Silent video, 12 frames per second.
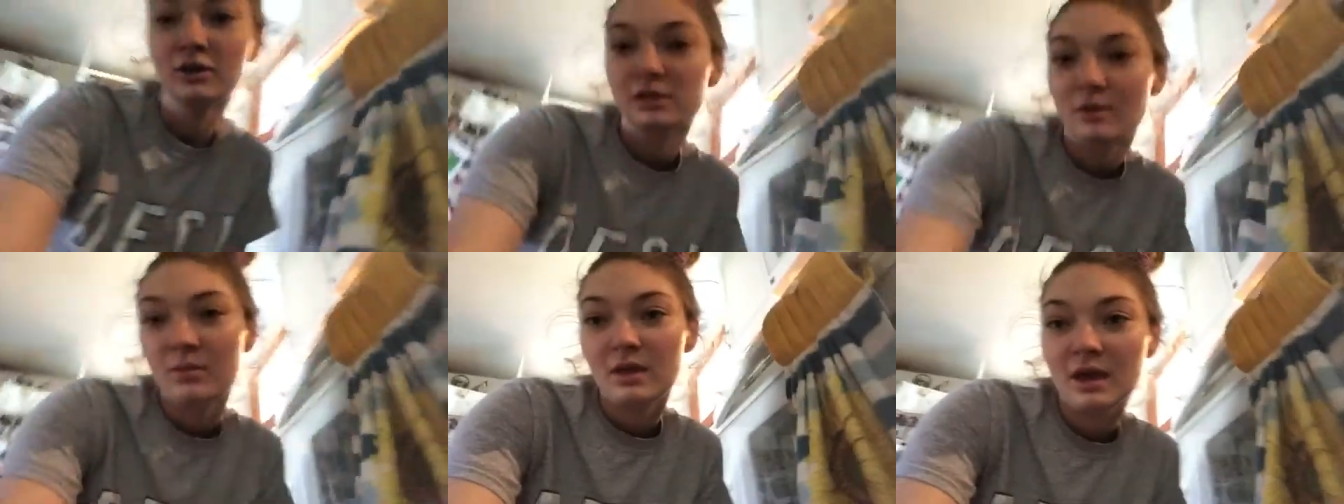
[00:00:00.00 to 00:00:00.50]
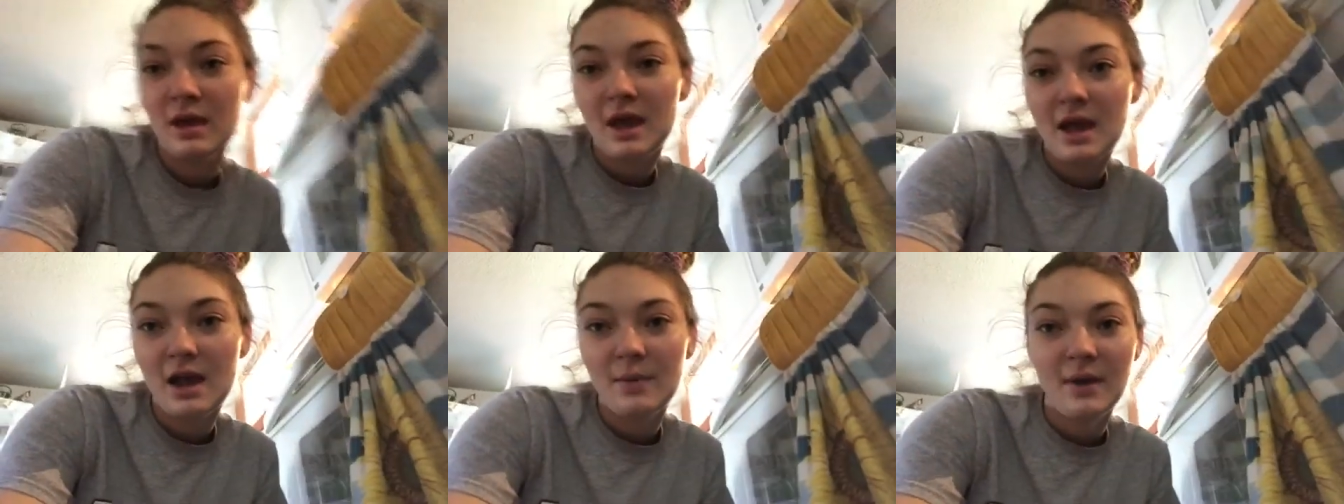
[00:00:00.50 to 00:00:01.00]
or something
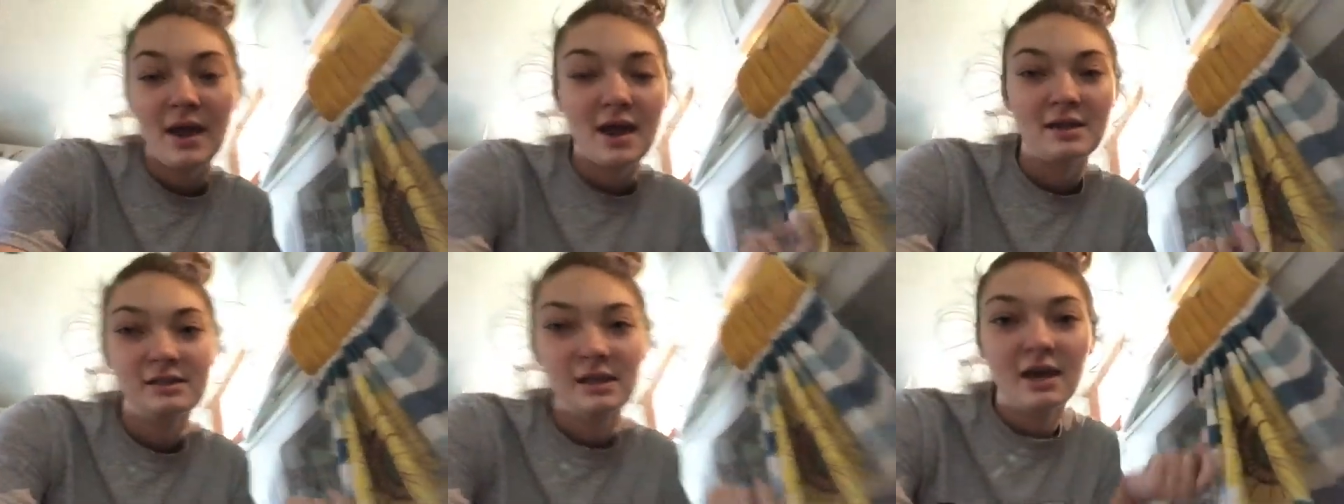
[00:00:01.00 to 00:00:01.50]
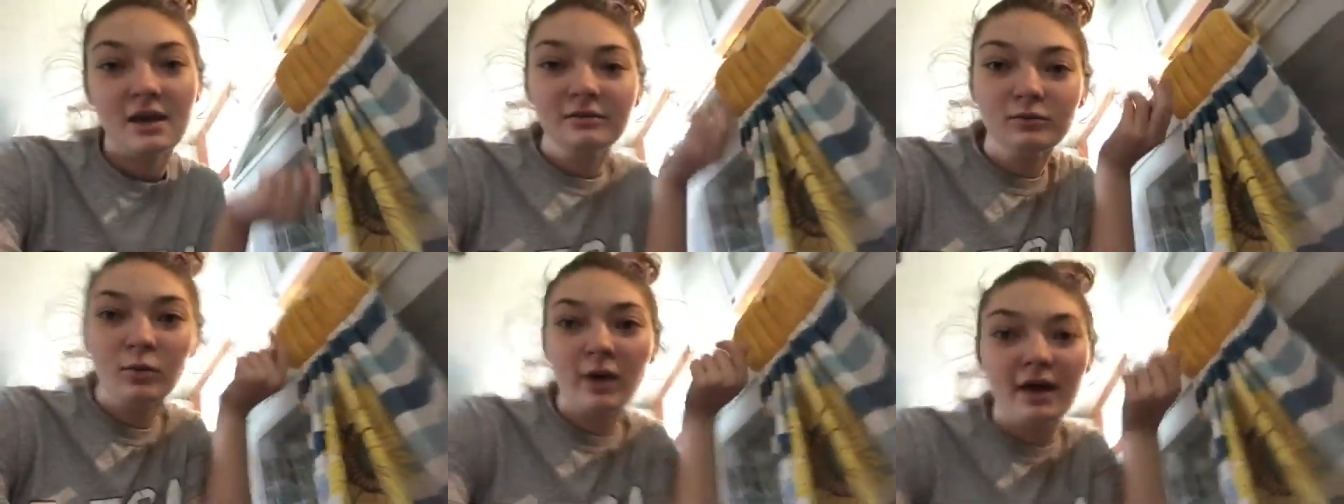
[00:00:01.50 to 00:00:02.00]
and my hands get
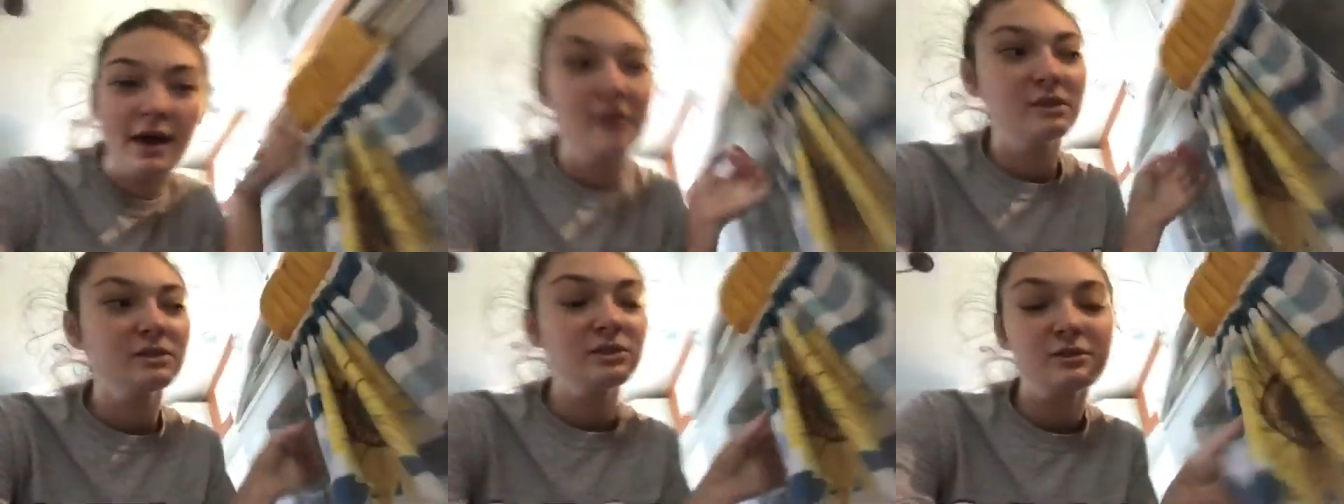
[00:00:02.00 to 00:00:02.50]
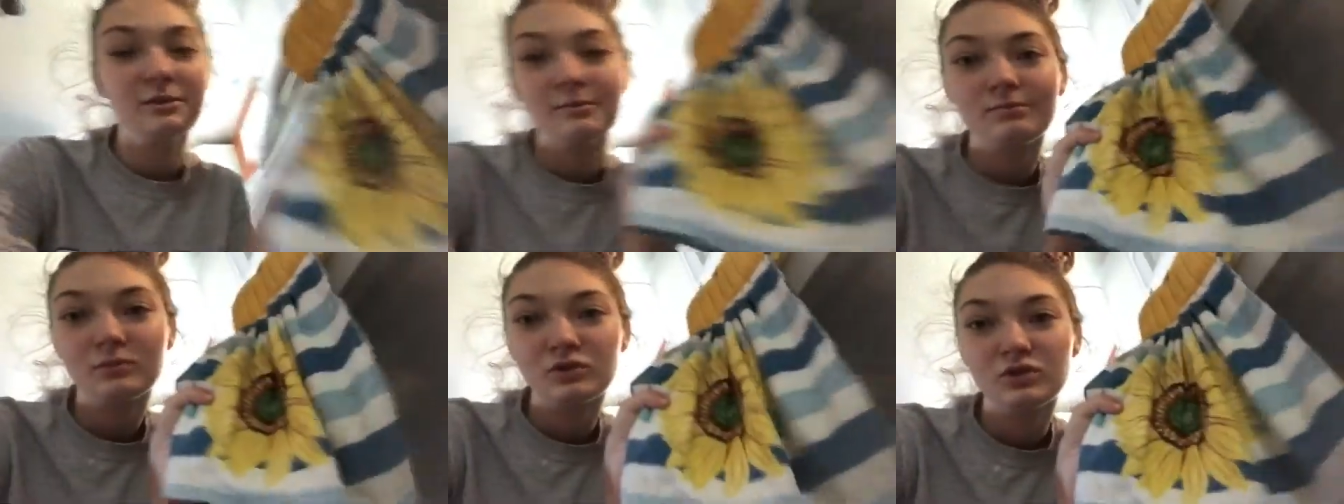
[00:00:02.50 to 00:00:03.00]
wet, I just
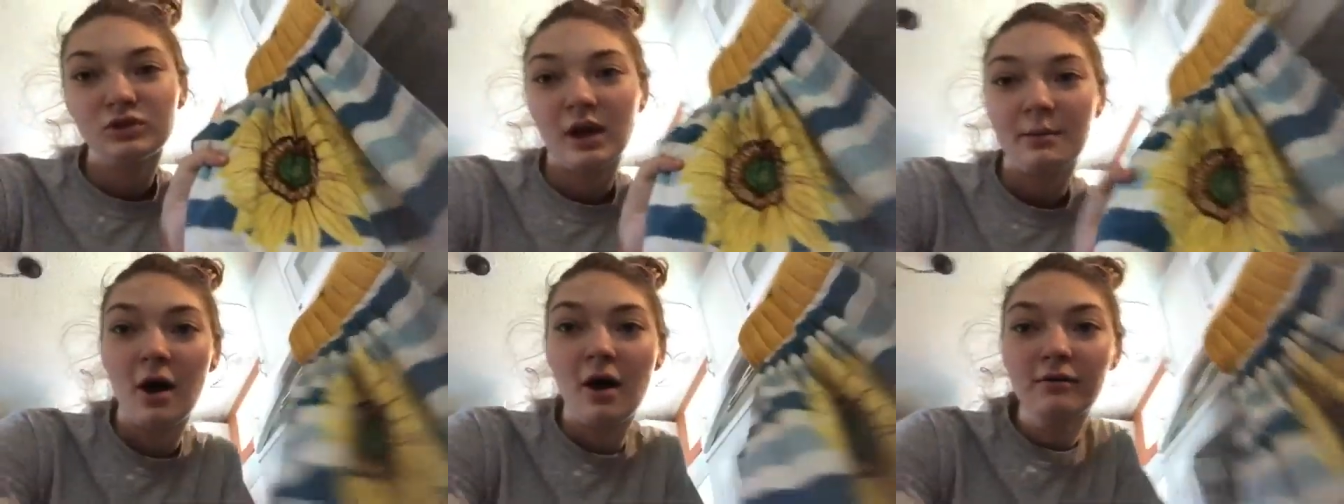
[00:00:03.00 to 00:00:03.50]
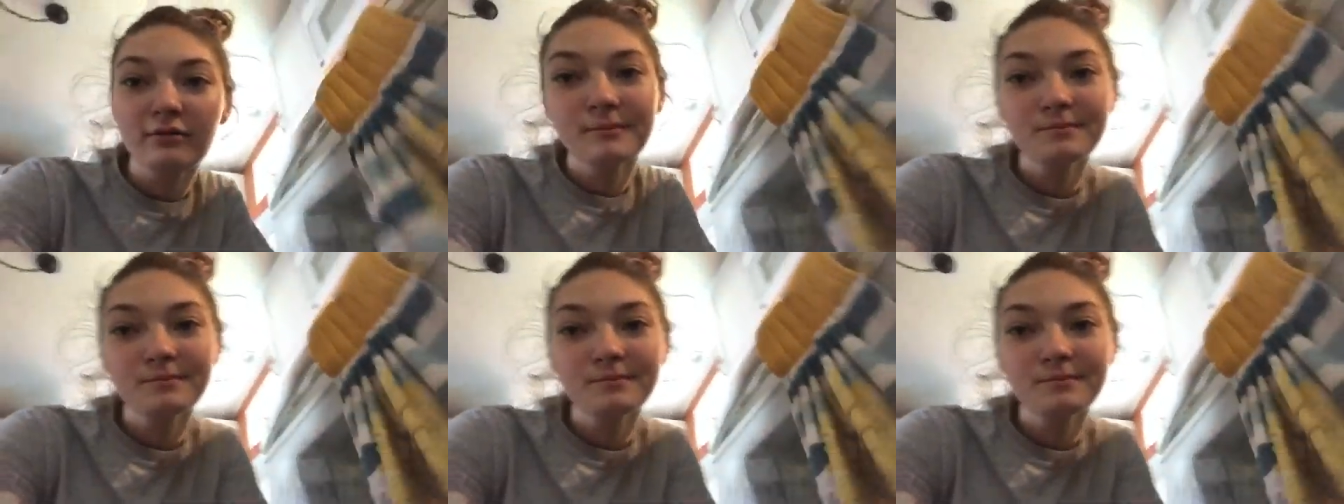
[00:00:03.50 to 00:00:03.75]
dry them off.